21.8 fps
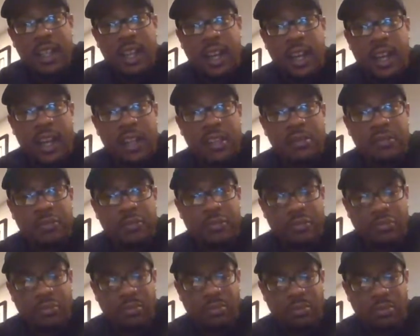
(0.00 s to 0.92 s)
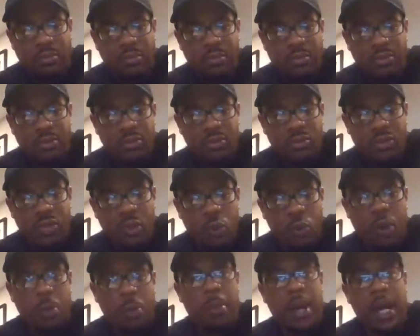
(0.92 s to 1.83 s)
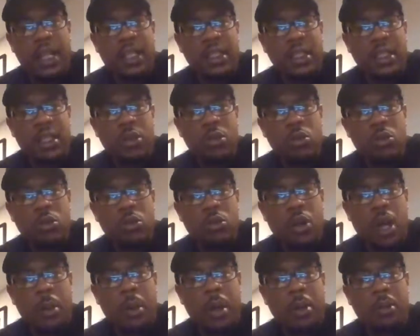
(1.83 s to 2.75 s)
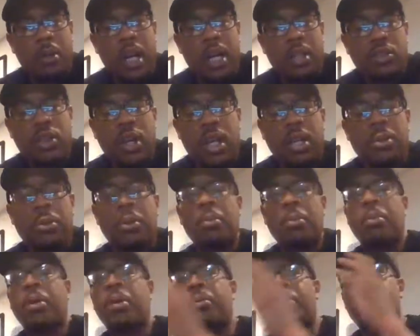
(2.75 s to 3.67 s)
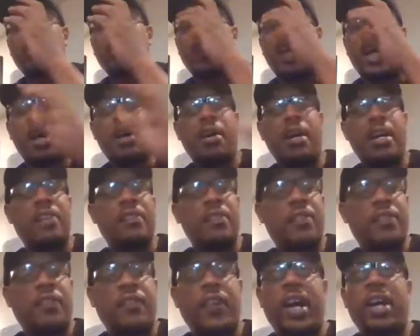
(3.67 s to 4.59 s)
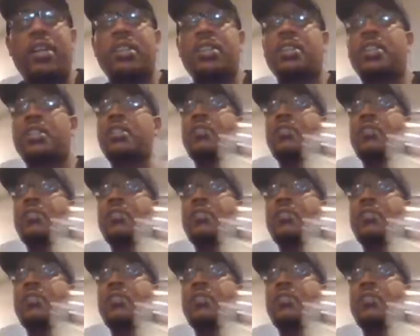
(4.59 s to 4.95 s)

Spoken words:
And what made I'm trying to remember how I even found this